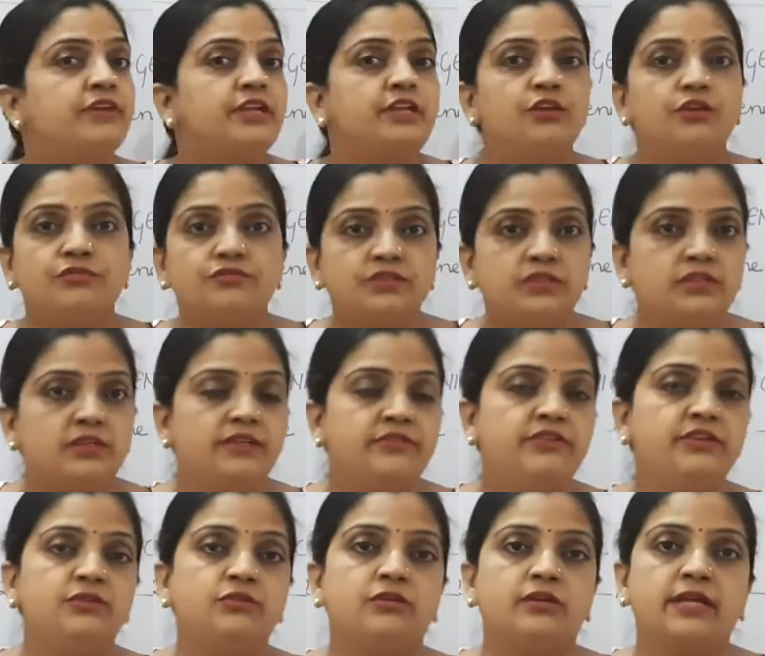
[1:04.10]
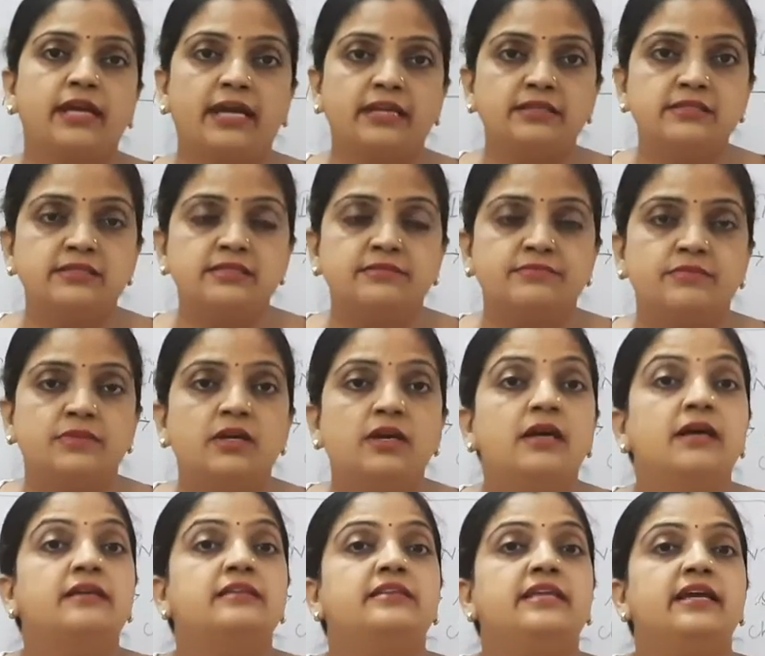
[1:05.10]
any of the living organism.
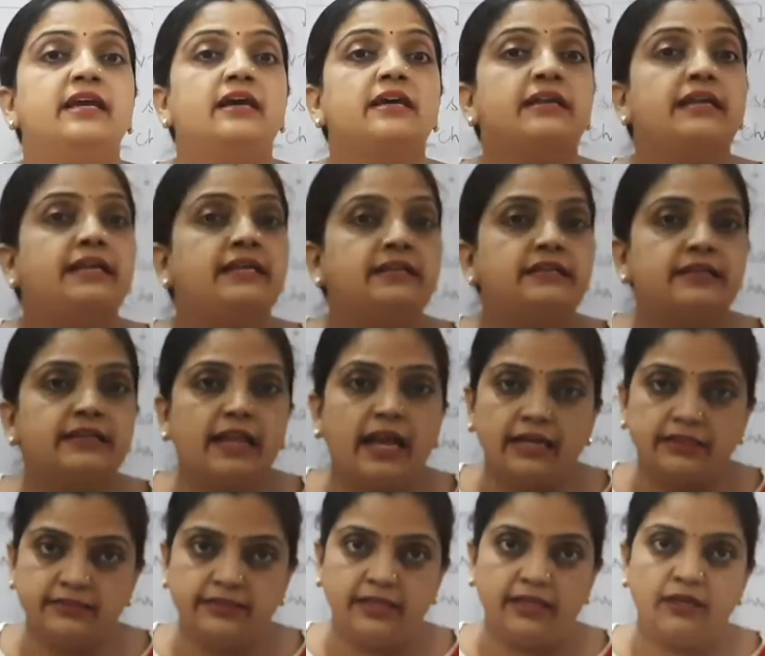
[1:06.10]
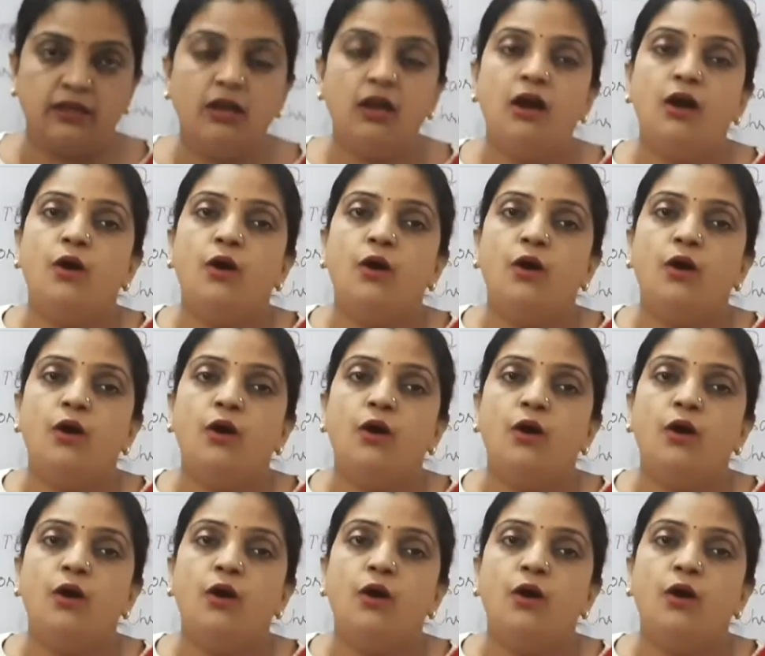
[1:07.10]
They are interacting.